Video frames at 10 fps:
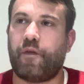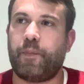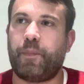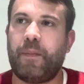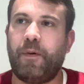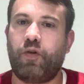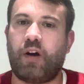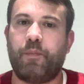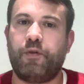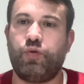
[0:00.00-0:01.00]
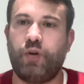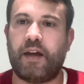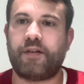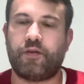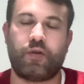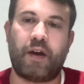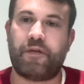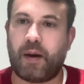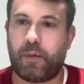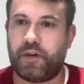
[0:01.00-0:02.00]
the people who come 2 days. So we have
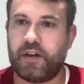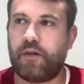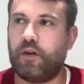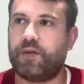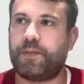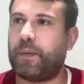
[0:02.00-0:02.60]
a couple of interviews.